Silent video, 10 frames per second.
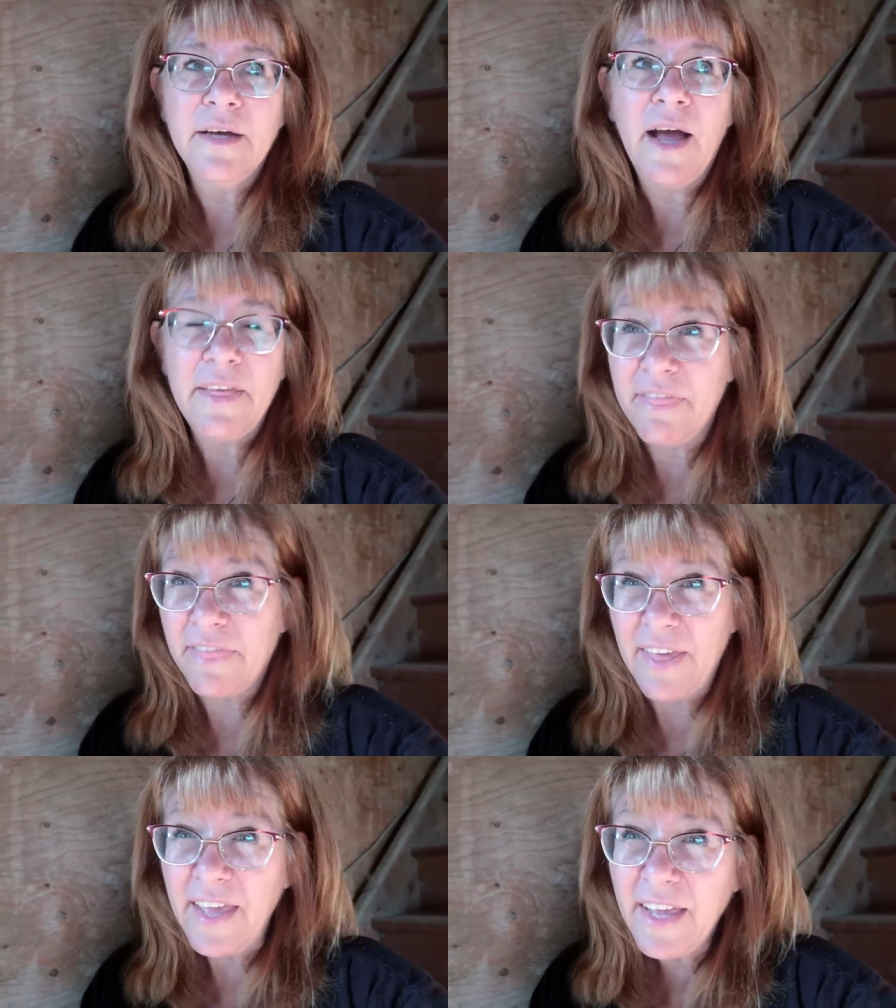I
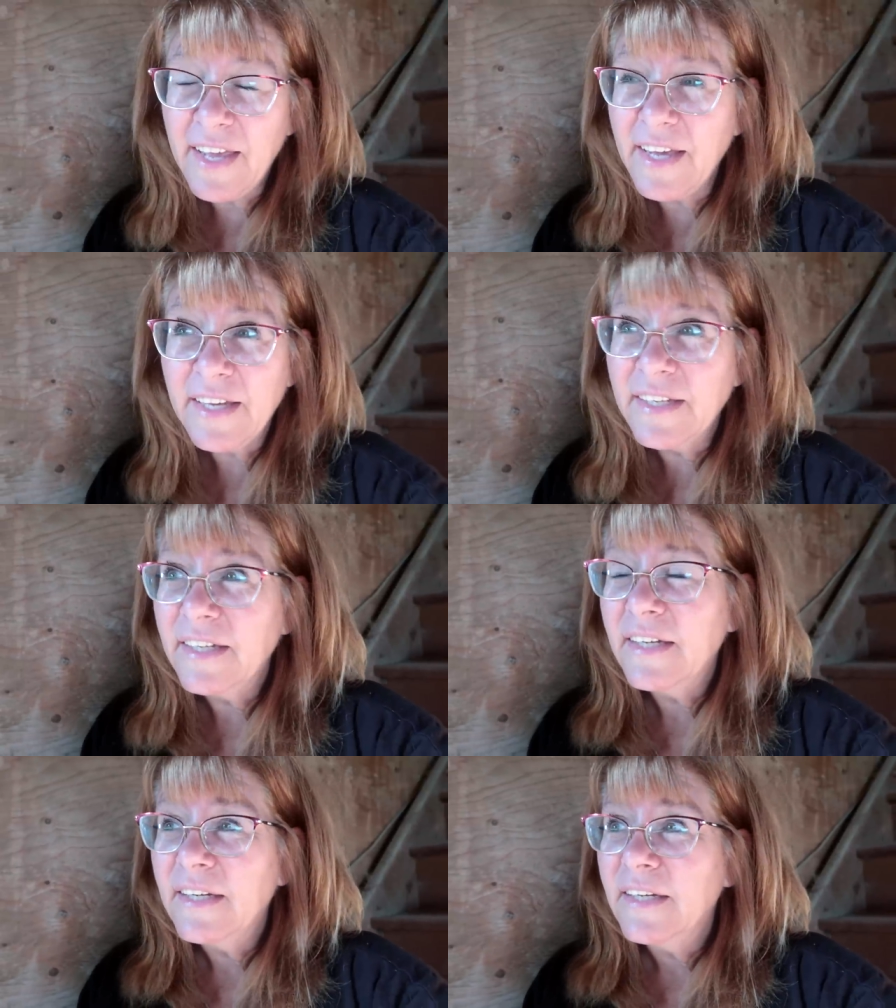think
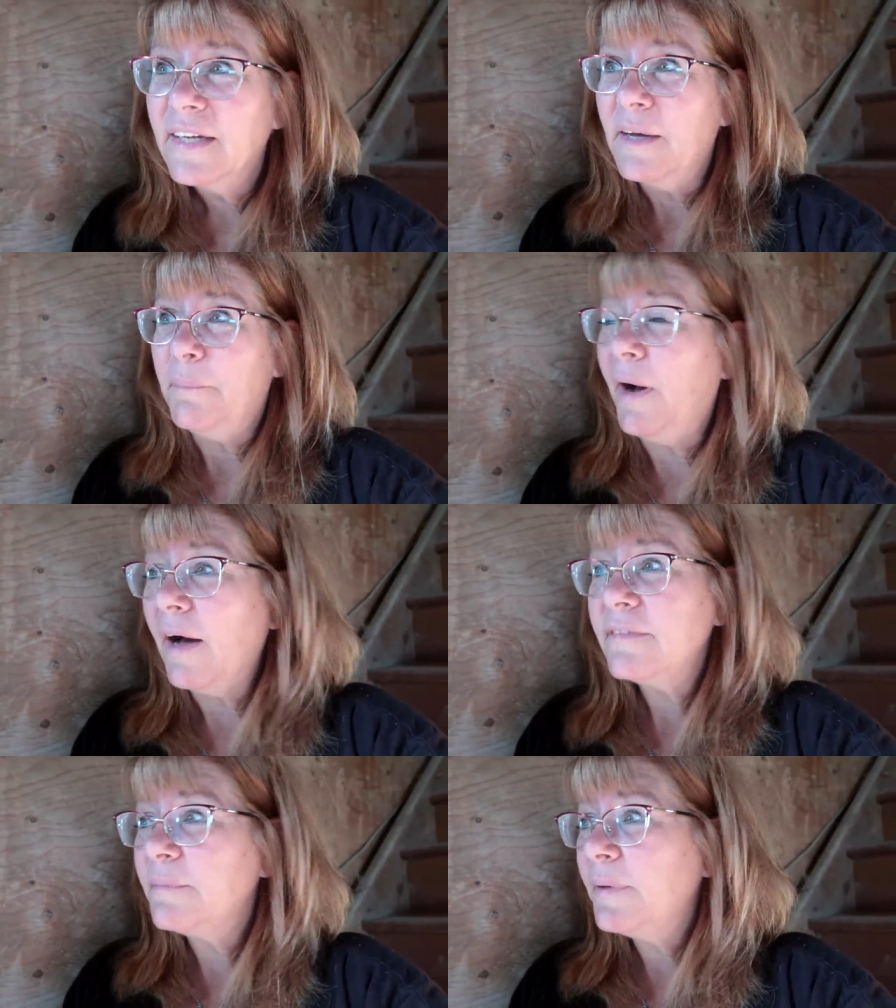
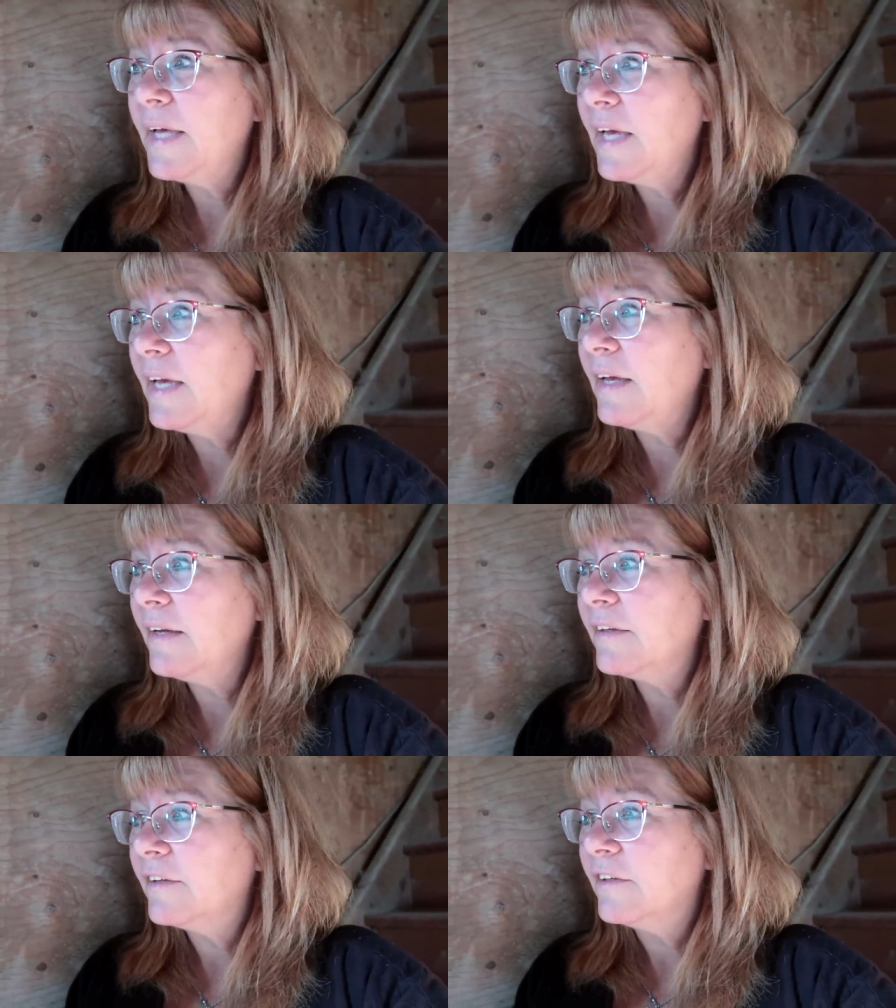
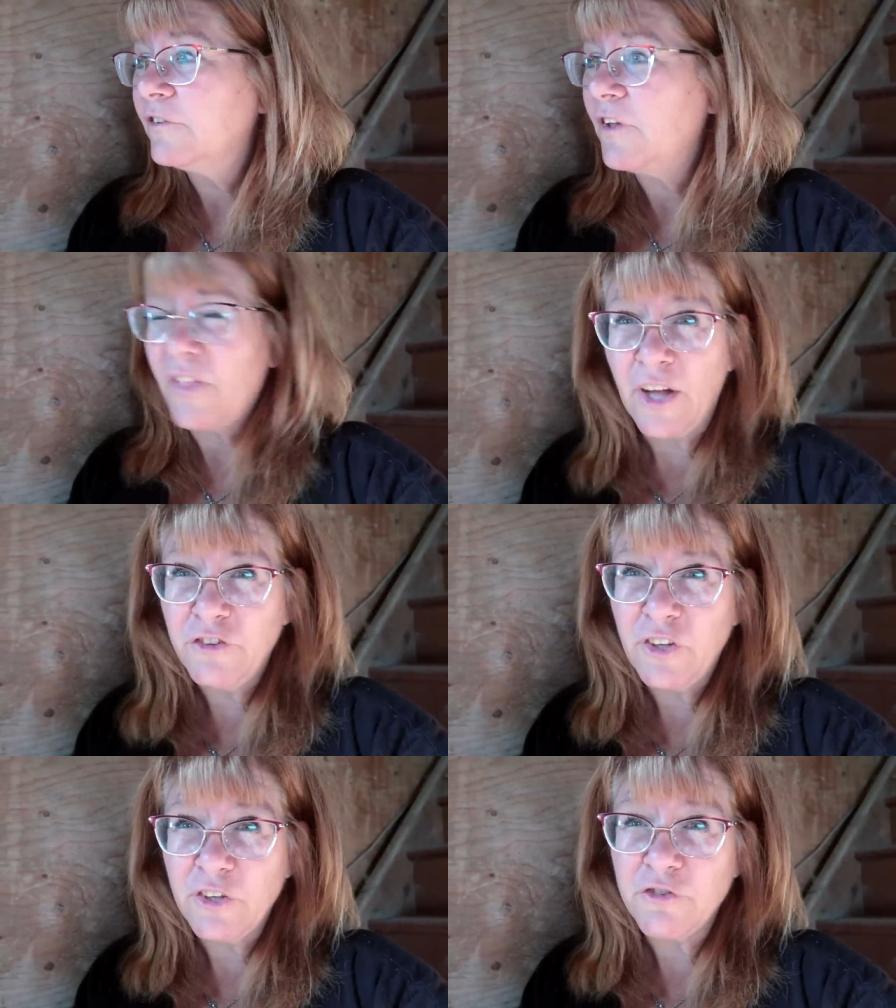possibly she thought
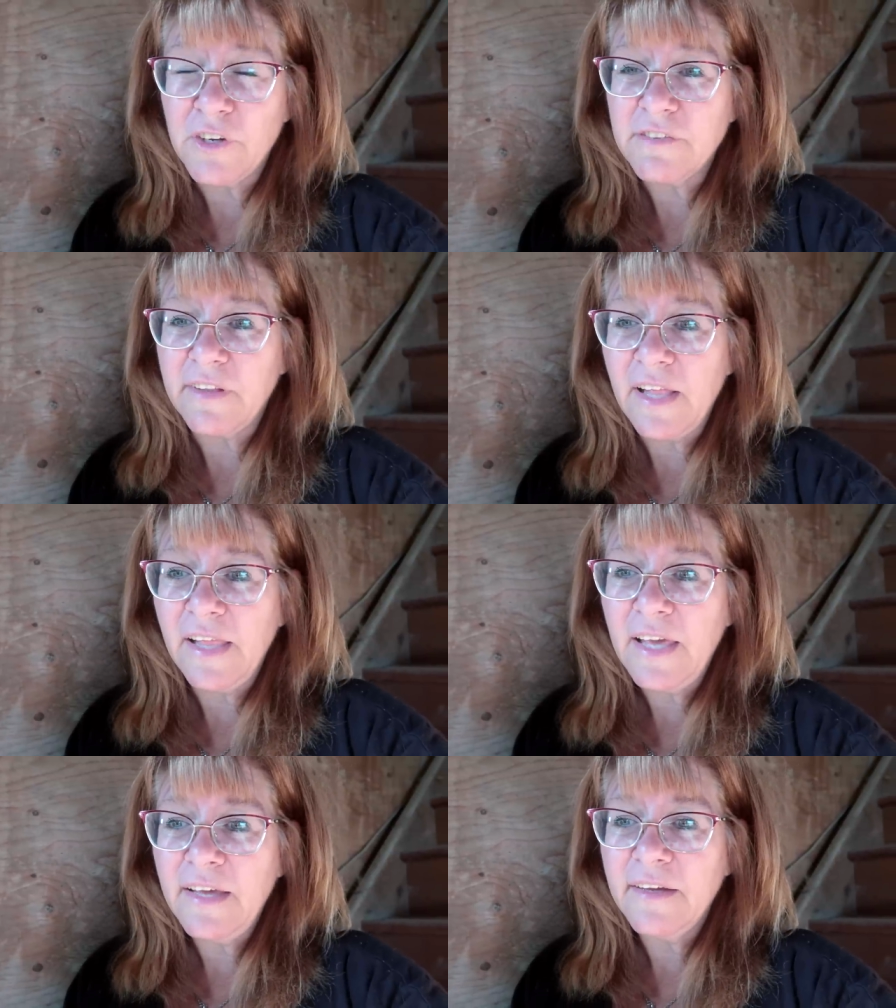she could trust
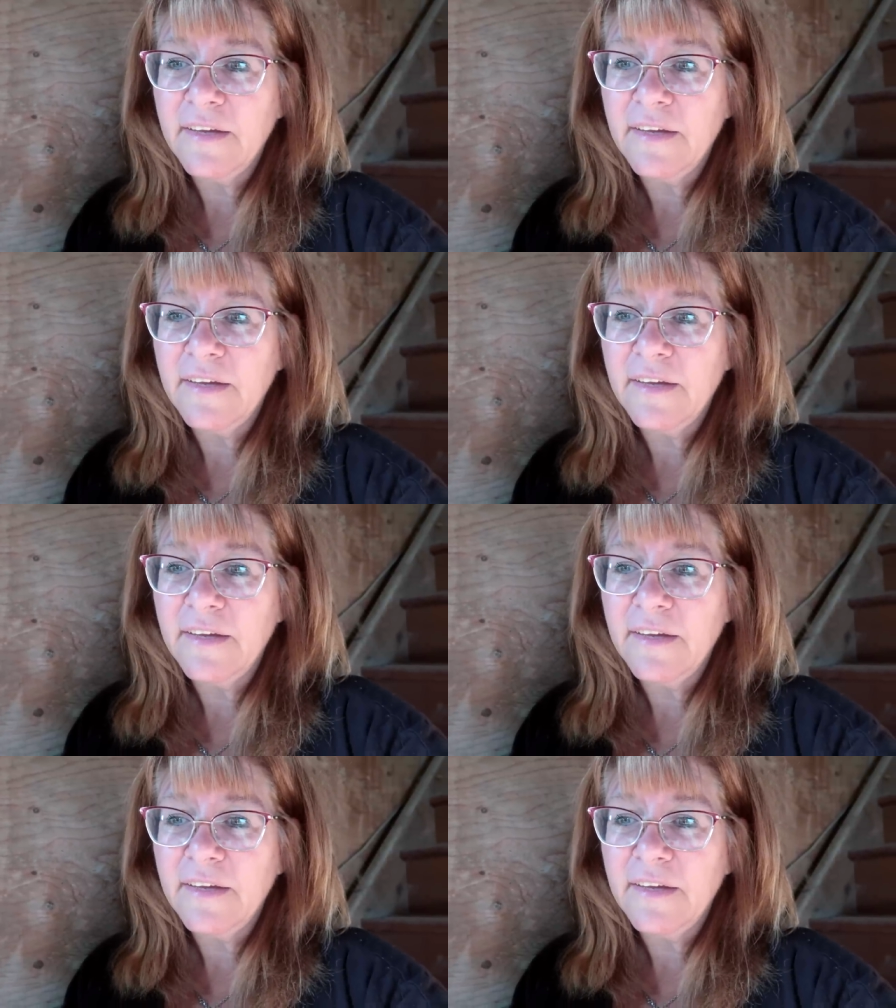Lily